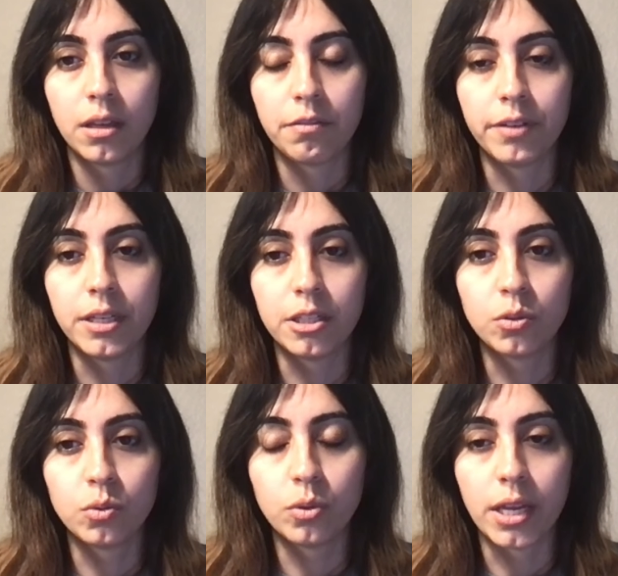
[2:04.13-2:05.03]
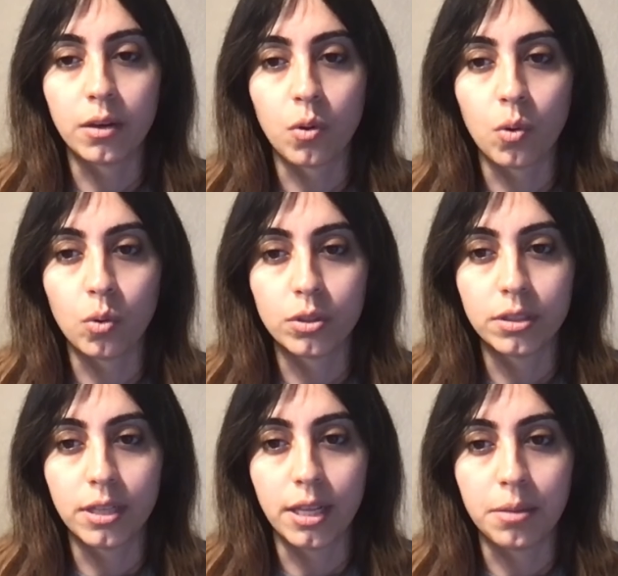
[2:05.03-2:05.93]
We need to encode
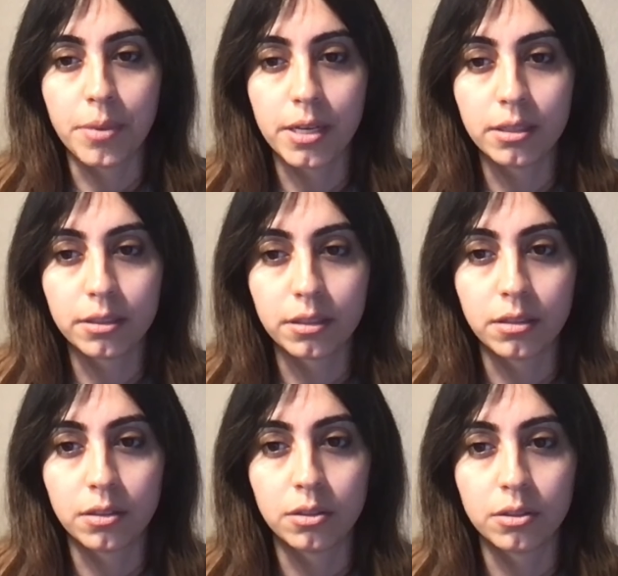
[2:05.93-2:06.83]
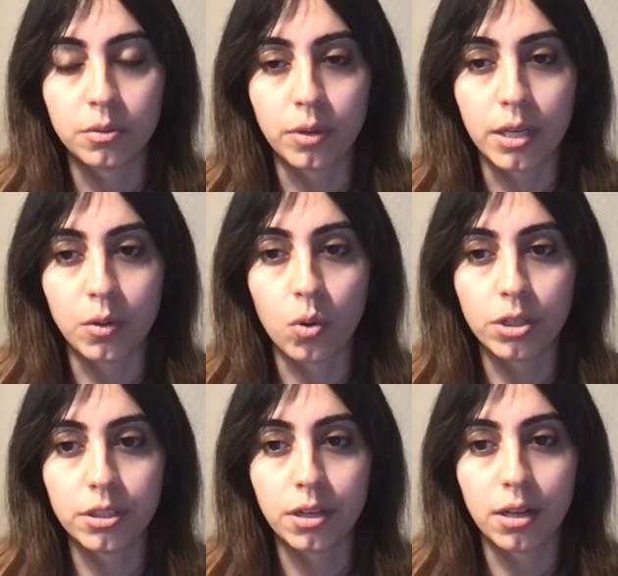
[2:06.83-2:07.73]
the labels to an
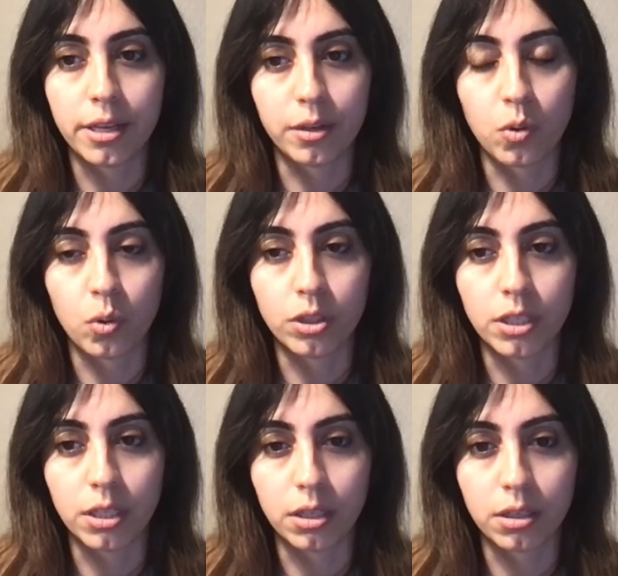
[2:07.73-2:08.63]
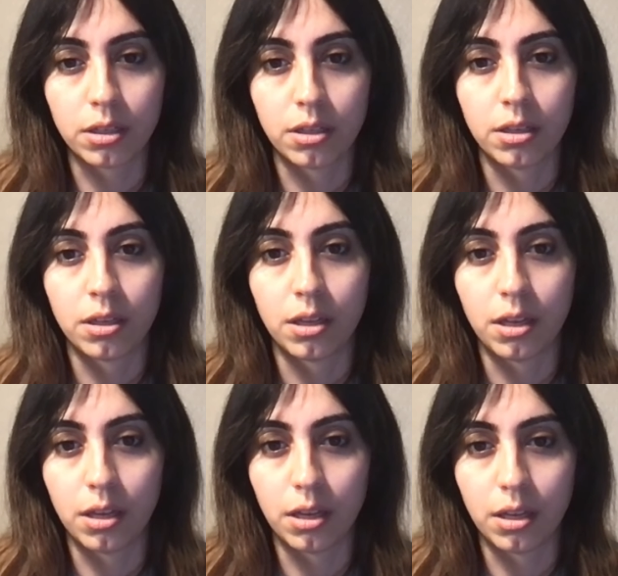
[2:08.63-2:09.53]
ordinal encoding
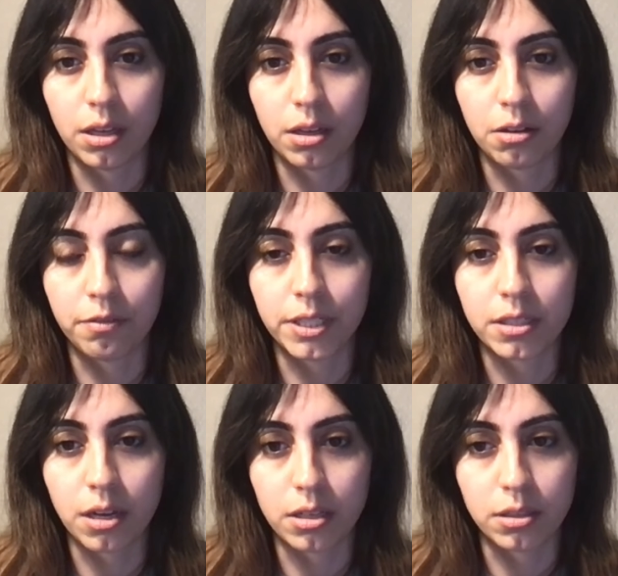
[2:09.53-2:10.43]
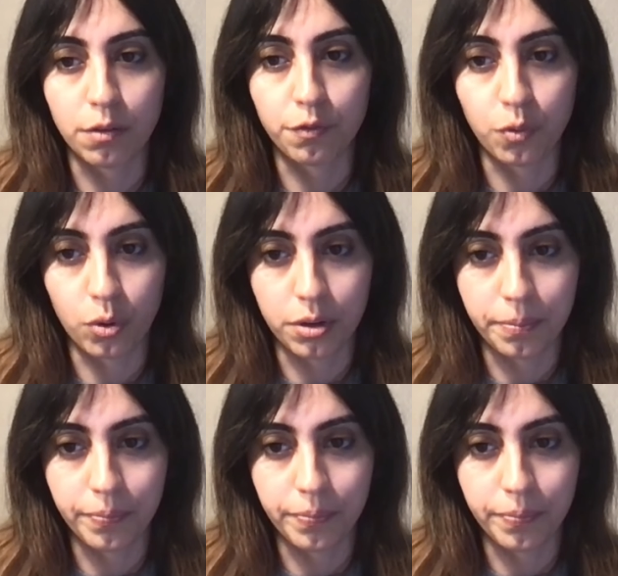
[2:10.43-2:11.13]
with size of 4.